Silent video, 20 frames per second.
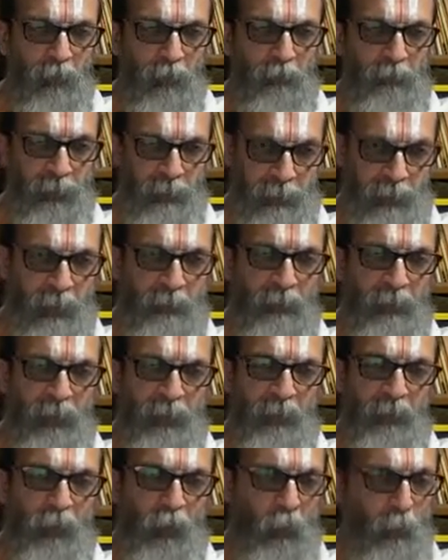The
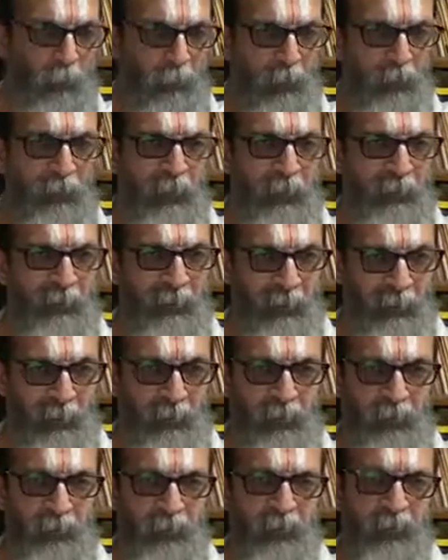Vedanta, the Upanishad
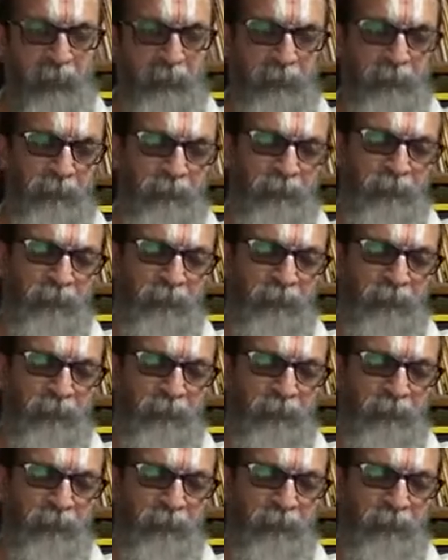declares